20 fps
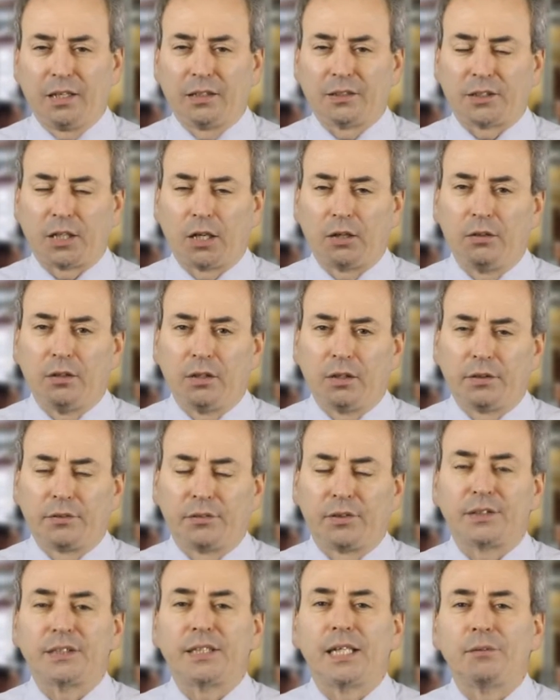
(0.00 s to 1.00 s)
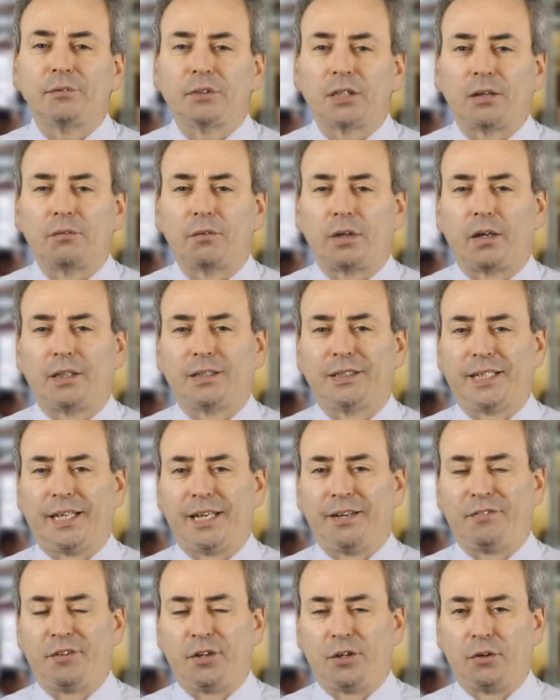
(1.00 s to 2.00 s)
So the tips I'm going to
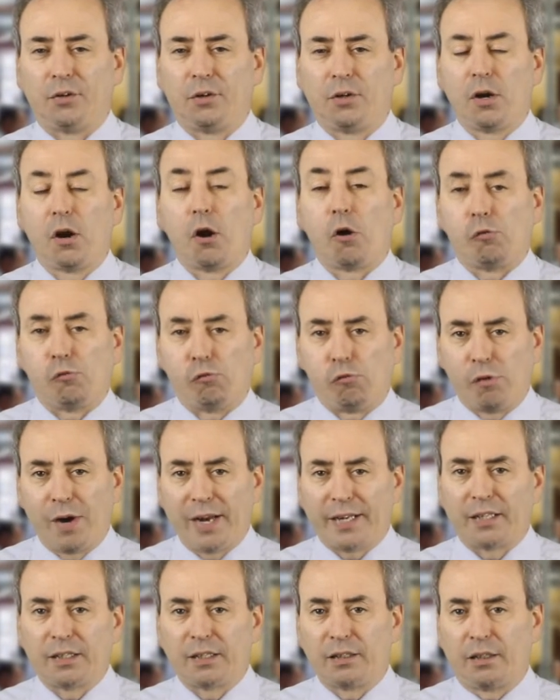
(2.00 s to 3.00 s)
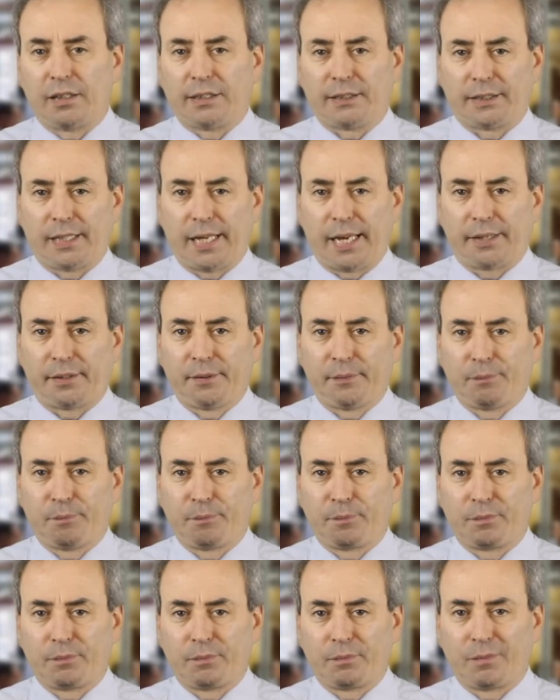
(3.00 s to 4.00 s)
give you recognize that
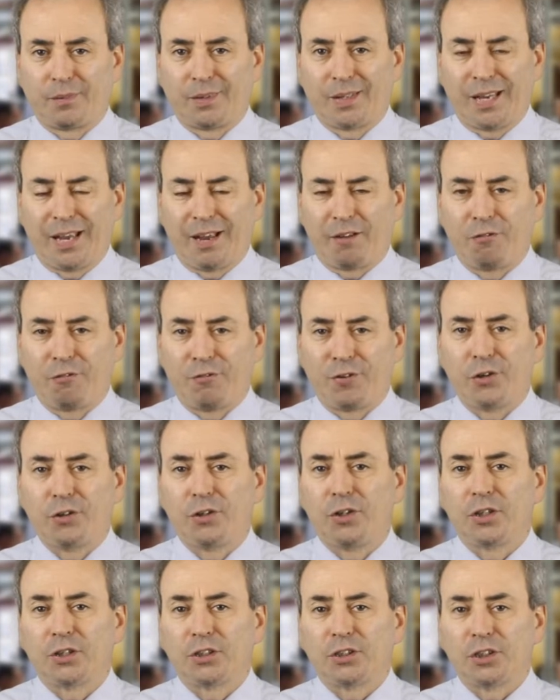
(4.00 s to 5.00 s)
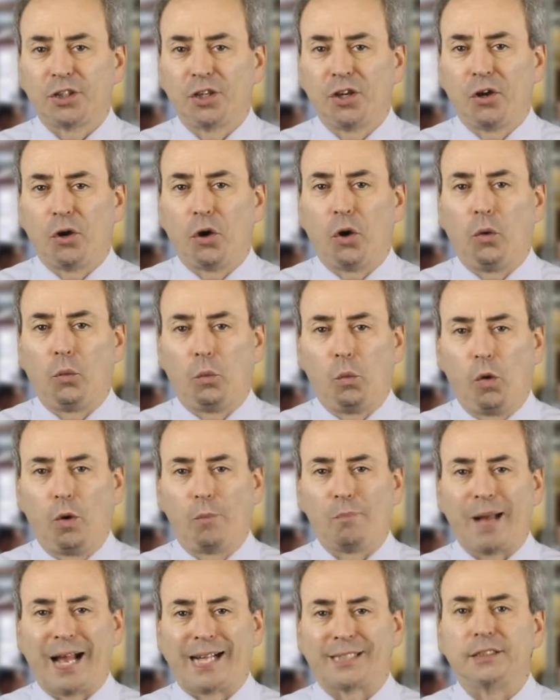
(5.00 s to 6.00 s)
and focus on
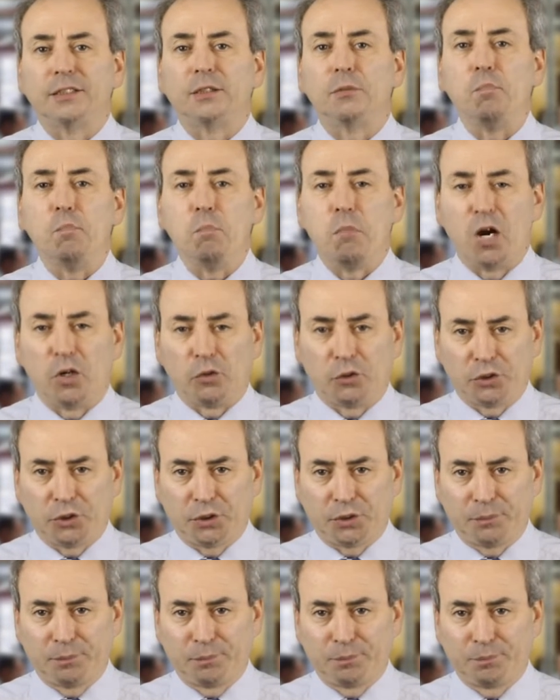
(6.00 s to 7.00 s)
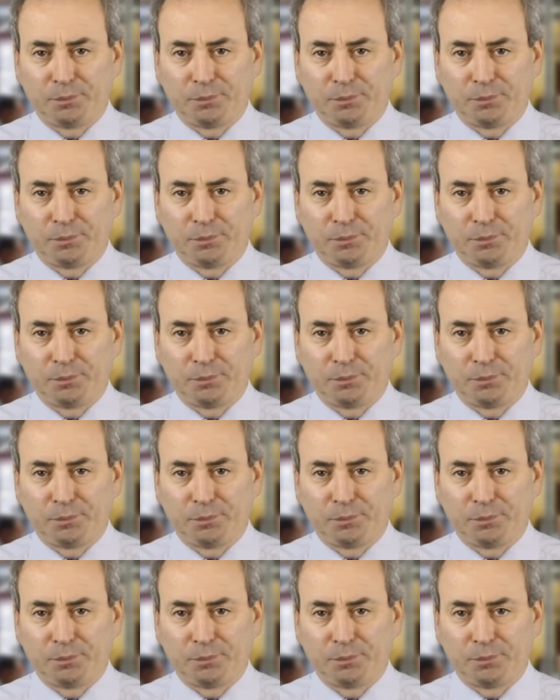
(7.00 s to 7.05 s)
what matters most.